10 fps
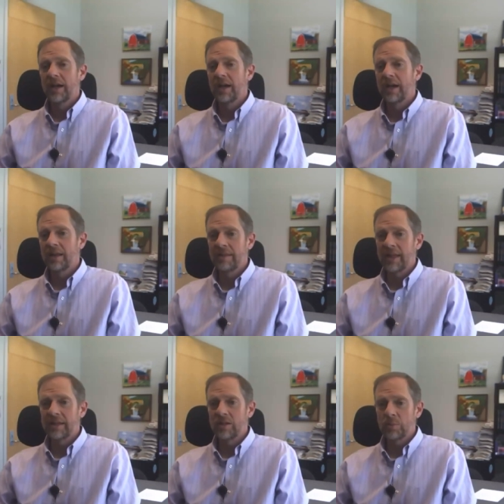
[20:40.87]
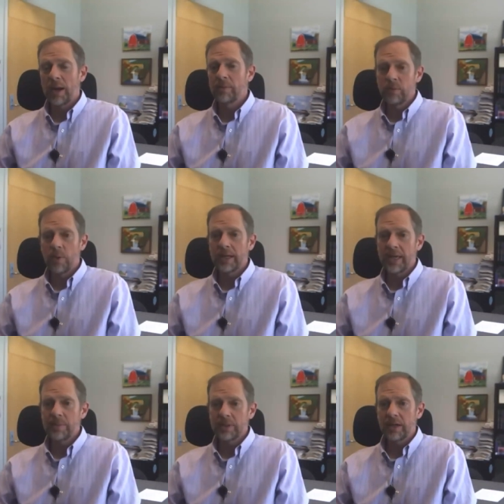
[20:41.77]
uh, then you probably want to
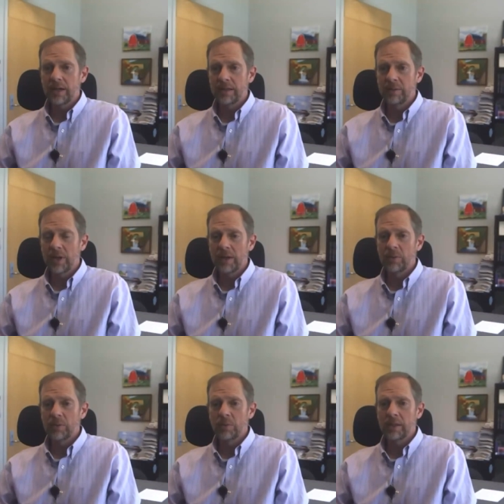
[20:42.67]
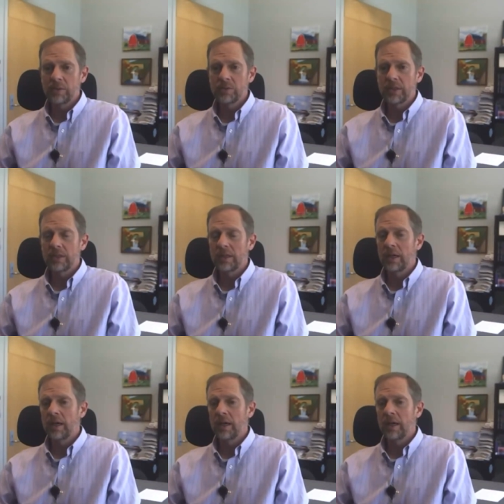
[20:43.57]
keep it there and probably wouldn't want to lose it.